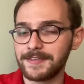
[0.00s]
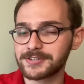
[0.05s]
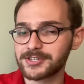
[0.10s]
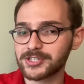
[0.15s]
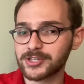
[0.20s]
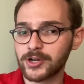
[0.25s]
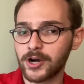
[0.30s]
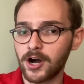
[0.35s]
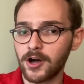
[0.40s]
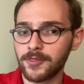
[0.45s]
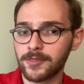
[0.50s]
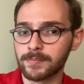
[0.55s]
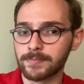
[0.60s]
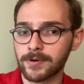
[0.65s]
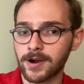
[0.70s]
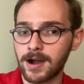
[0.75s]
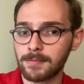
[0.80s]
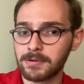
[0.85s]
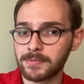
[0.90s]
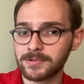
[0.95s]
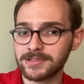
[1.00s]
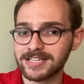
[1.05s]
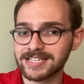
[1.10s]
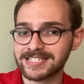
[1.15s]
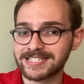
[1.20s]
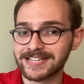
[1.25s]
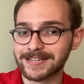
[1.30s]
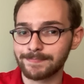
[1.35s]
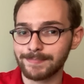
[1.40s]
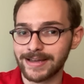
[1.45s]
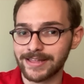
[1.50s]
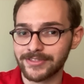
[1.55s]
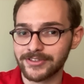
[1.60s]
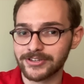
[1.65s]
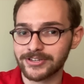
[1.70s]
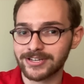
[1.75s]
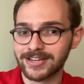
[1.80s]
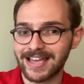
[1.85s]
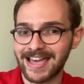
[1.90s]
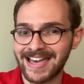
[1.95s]
This is called the probabilistic
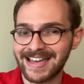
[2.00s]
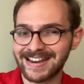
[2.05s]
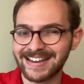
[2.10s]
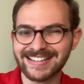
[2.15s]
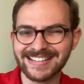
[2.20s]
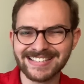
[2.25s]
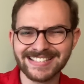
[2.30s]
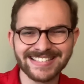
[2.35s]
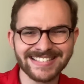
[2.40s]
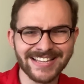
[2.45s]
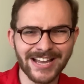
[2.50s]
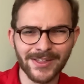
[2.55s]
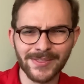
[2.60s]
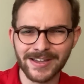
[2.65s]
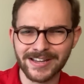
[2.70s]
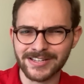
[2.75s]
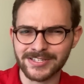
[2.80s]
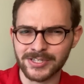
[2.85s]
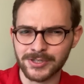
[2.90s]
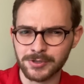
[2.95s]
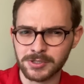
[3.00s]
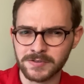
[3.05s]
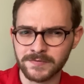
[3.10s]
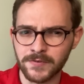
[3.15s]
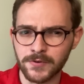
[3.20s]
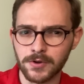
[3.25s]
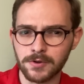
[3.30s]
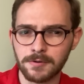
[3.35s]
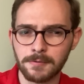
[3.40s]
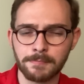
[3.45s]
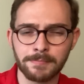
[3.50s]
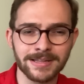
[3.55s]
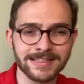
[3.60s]
method, and it doesn't sound like it's useful,